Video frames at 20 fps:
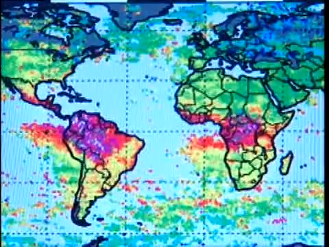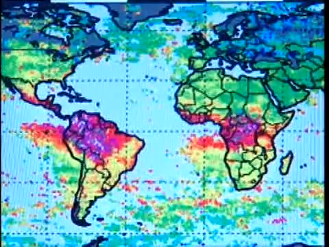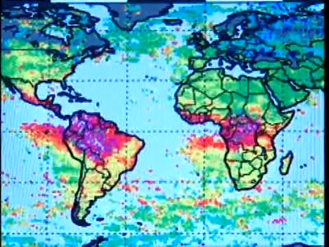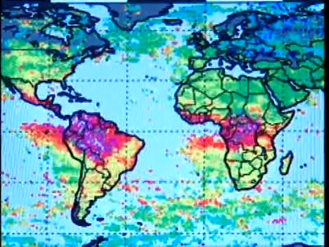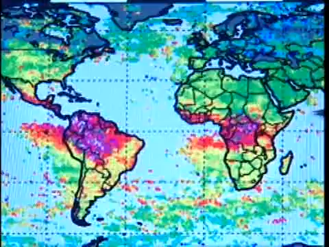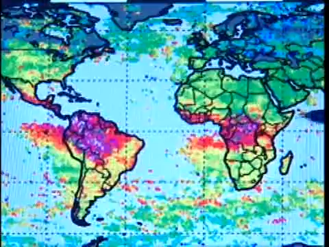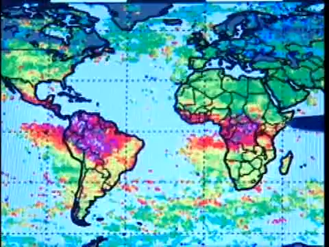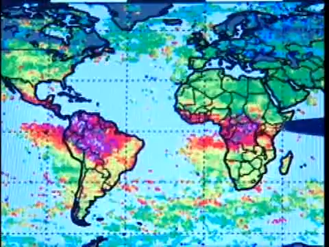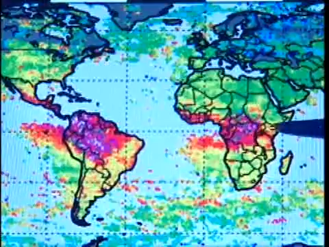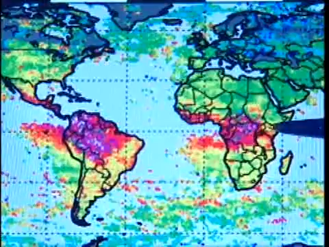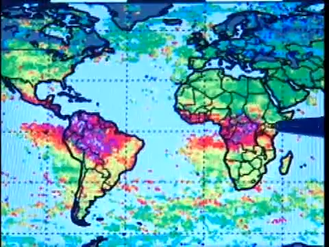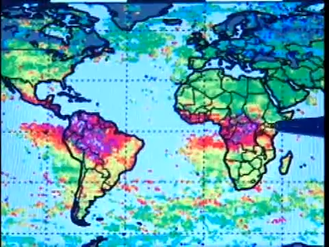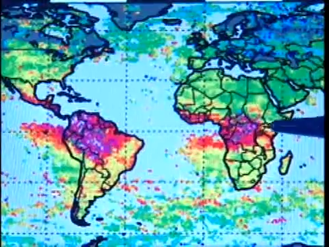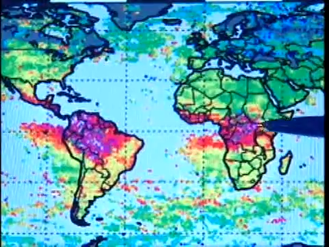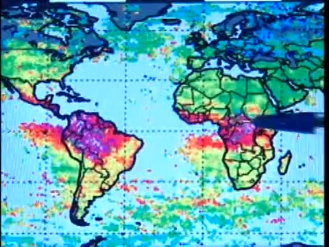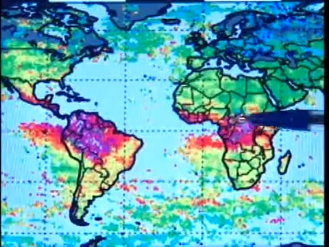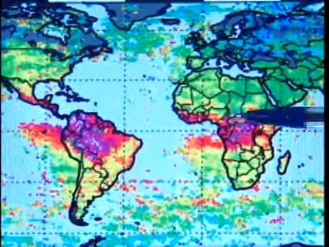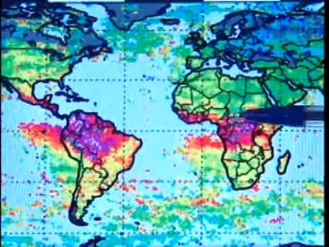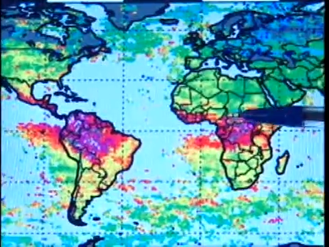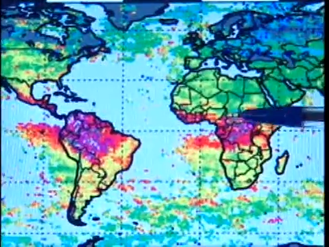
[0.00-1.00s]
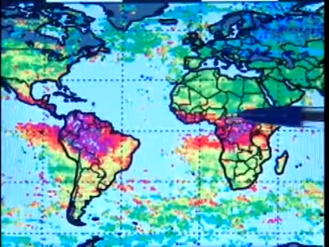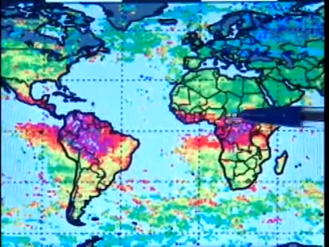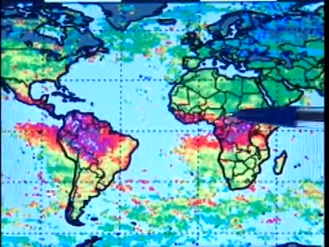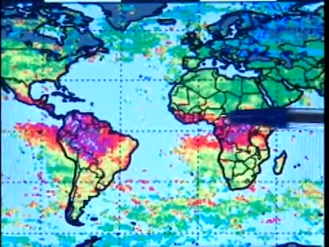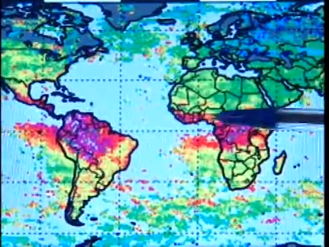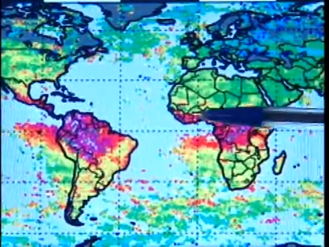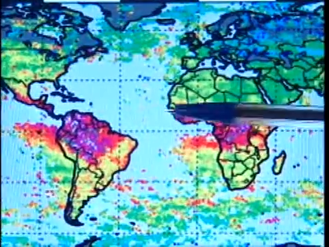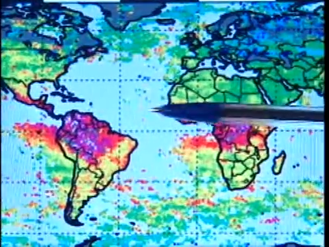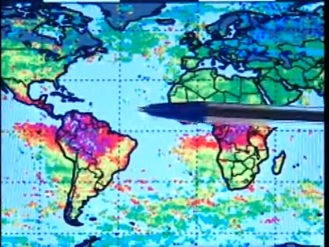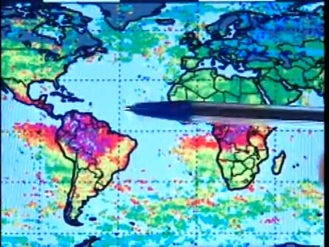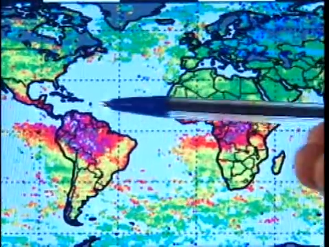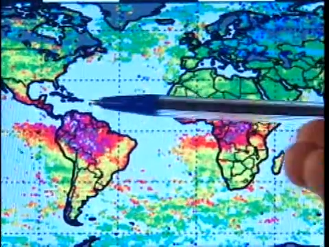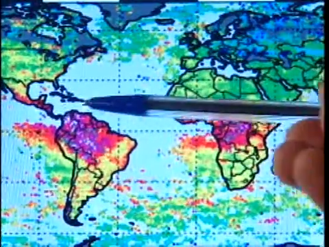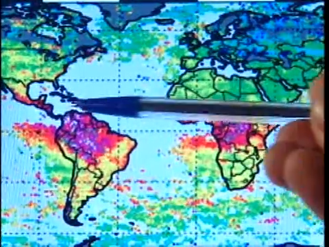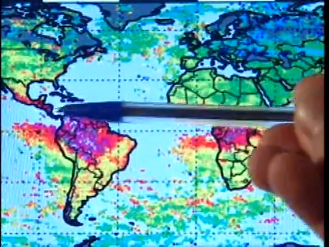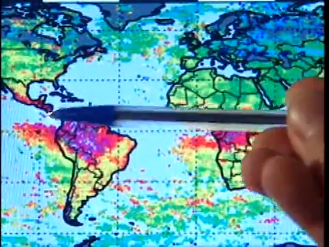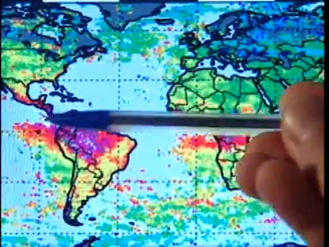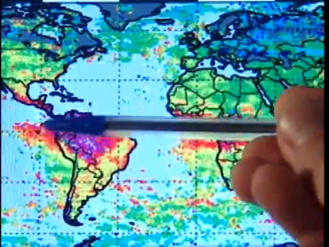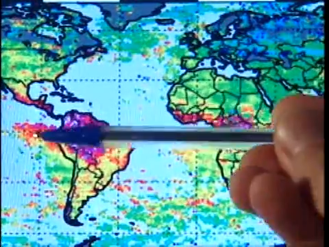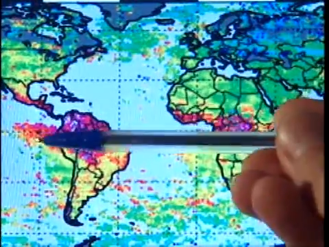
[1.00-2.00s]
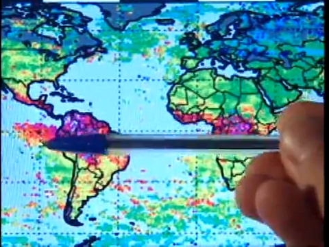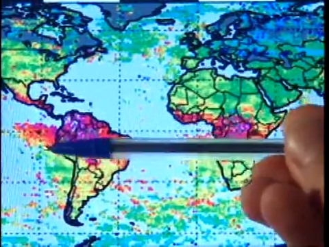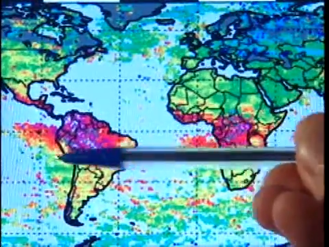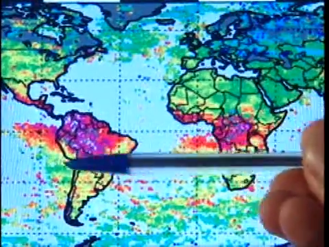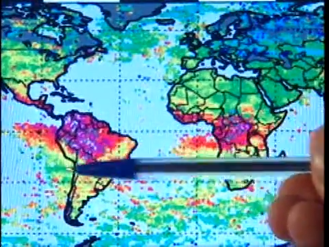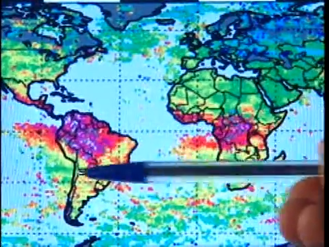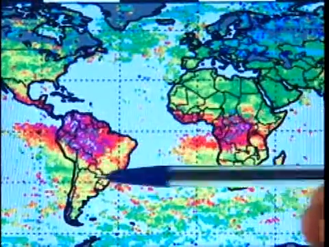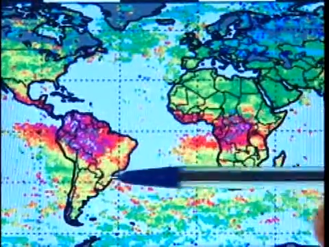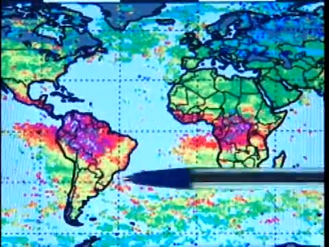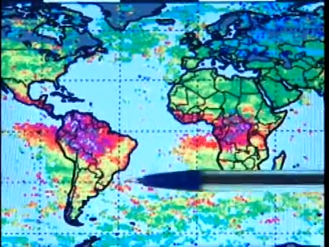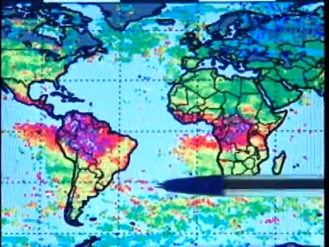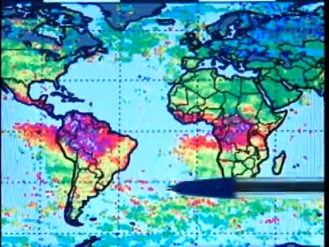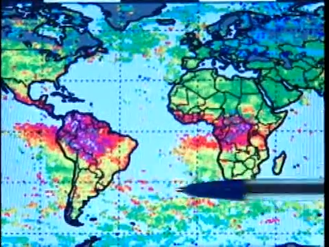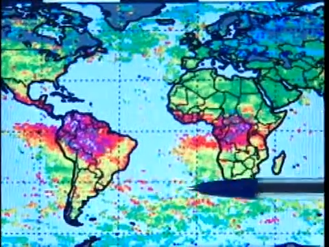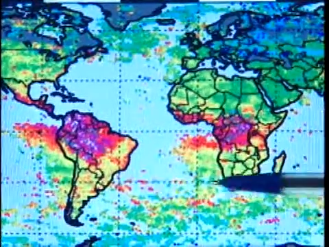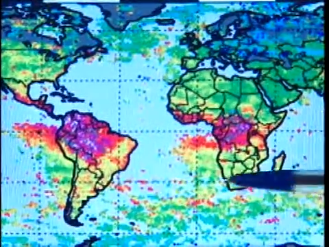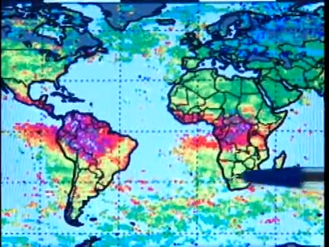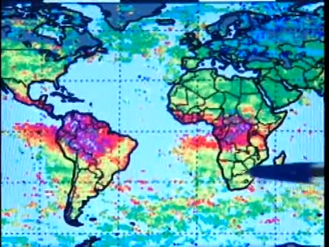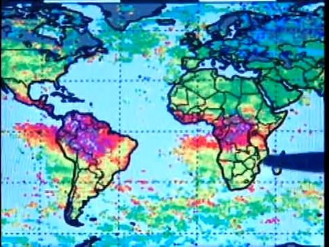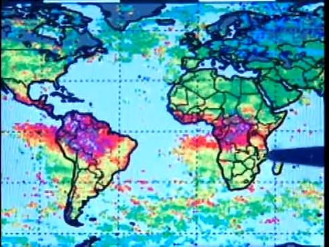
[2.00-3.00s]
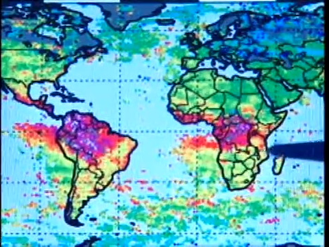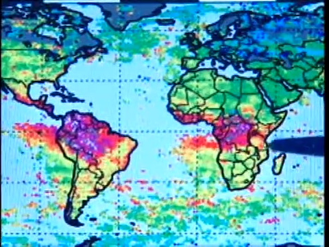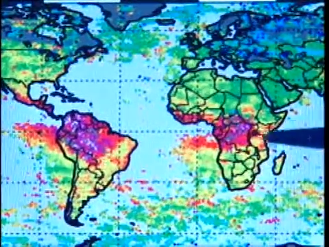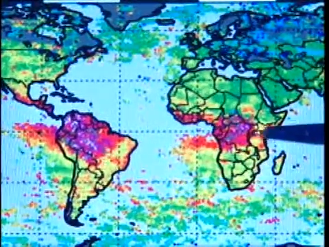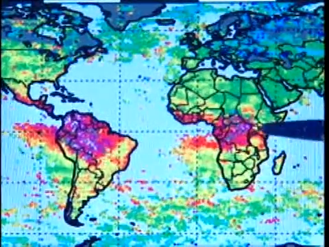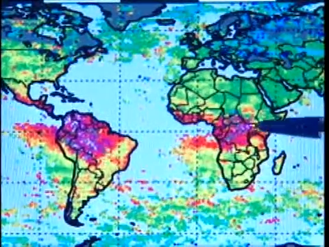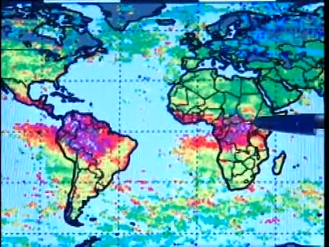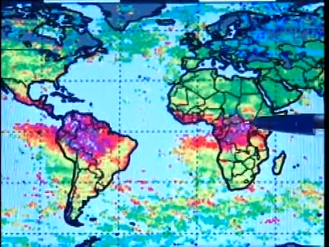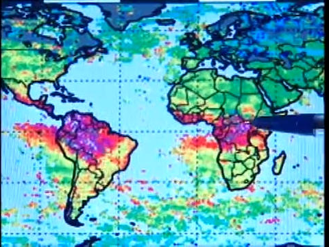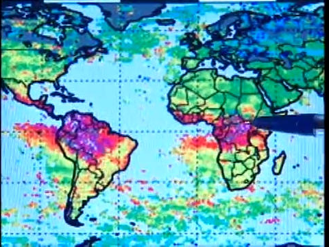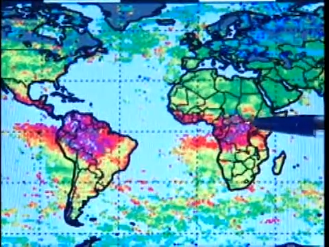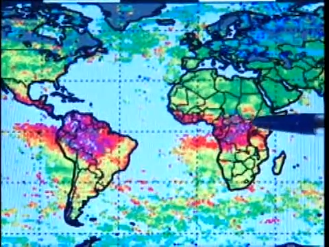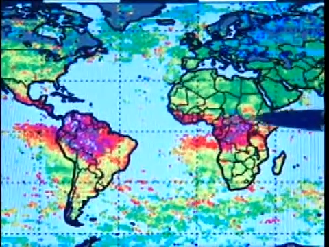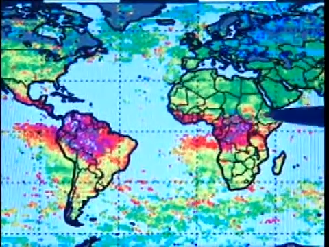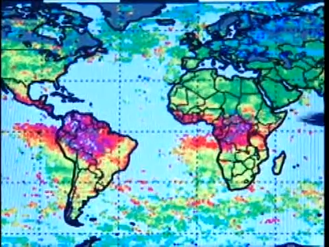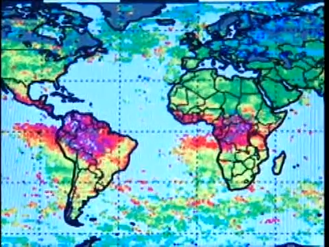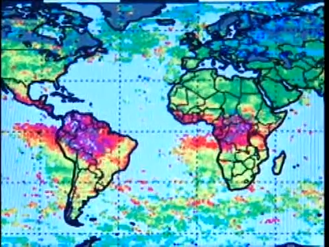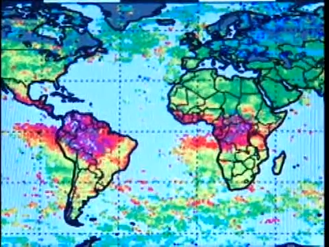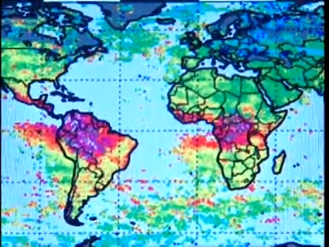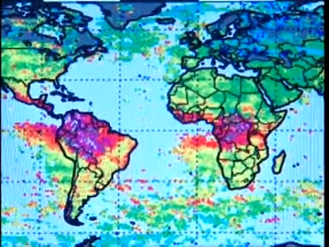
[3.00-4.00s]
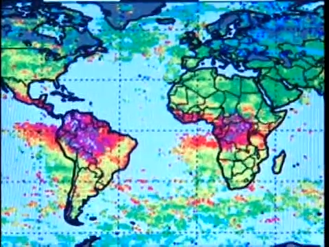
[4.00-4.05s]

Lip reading: Nobody's mouth can be seen.